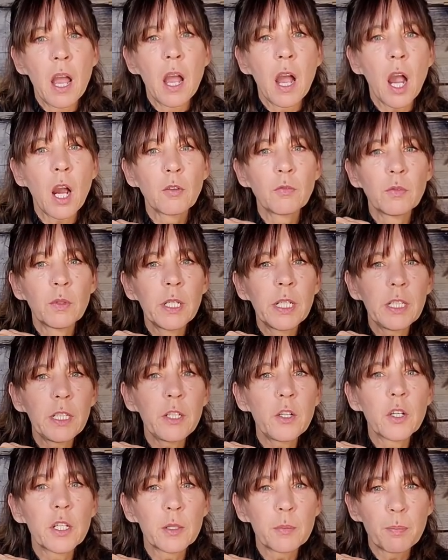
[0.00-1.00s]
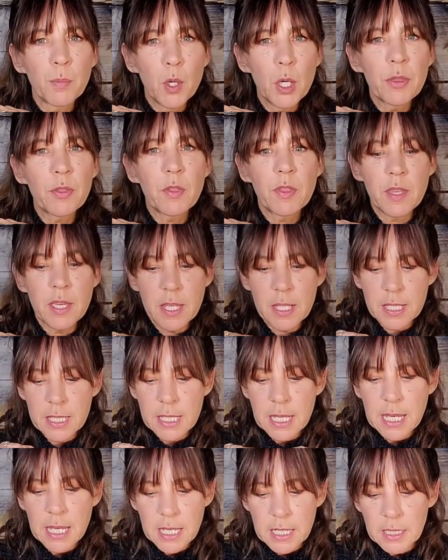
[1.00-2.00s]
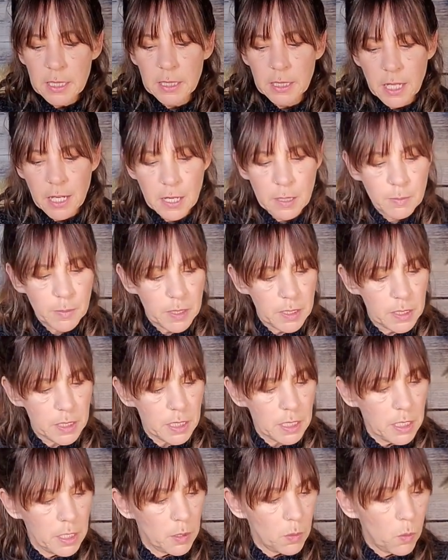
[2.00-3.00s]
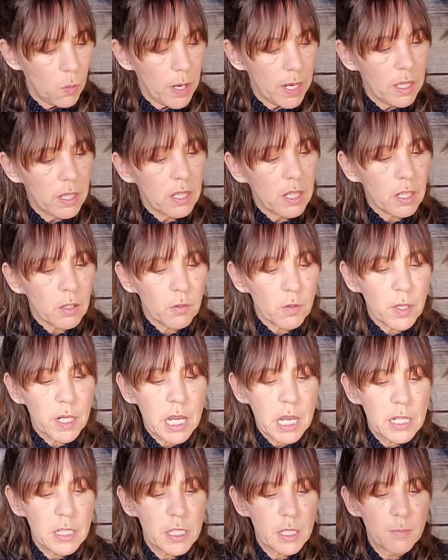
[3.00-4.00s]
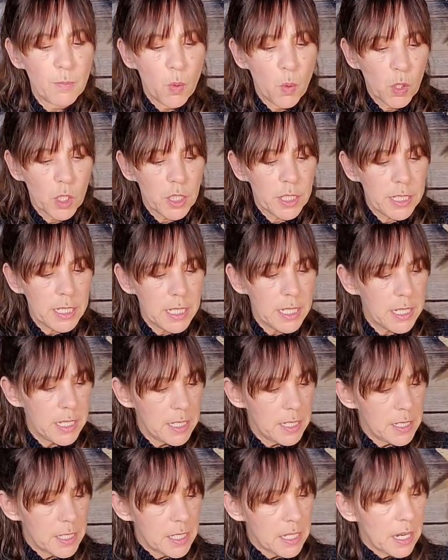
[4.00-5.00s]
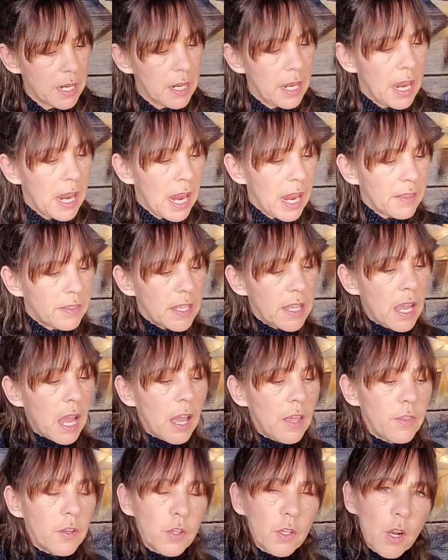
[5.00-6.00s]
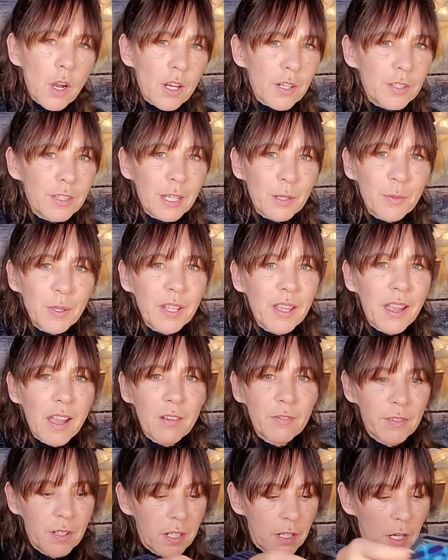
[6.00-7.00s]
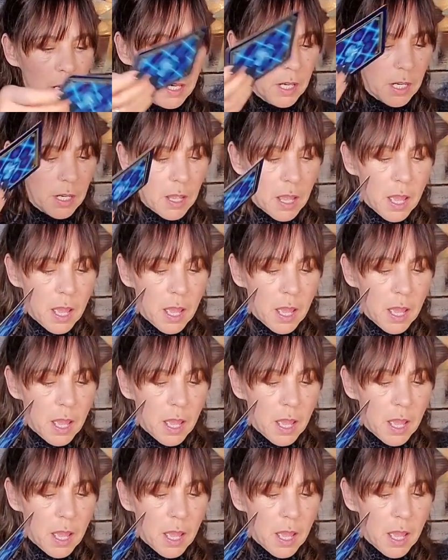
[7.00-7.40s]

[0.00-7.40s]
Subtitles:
are really going to put things in alignment in a way that creates more ease. And the other card that we have here